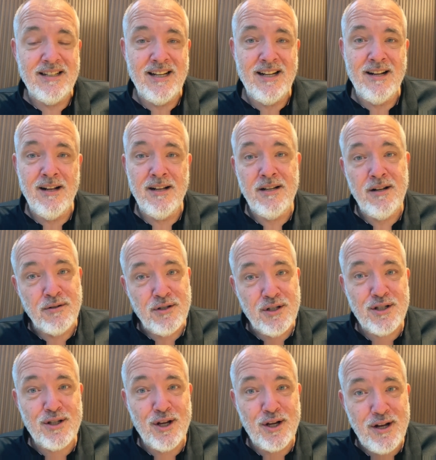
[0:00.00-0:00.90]
And,
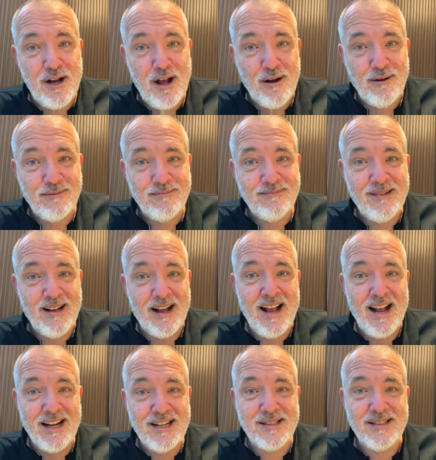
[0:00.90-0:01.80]
just so you know,
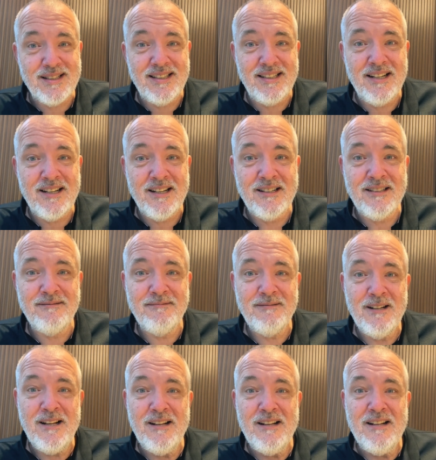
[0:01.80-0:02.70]
I
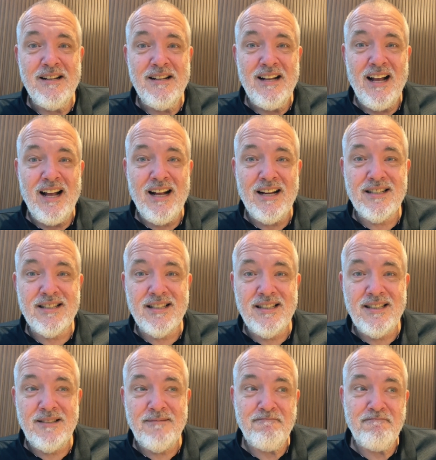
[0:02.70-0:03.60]

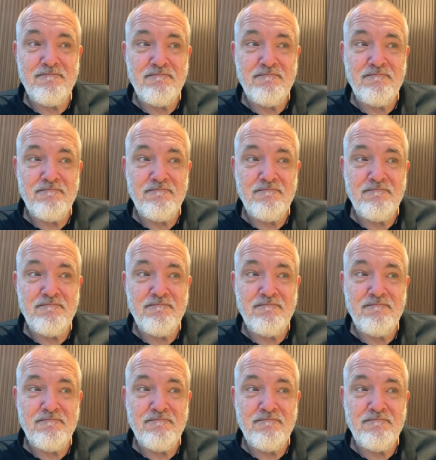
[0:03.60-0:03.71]
actually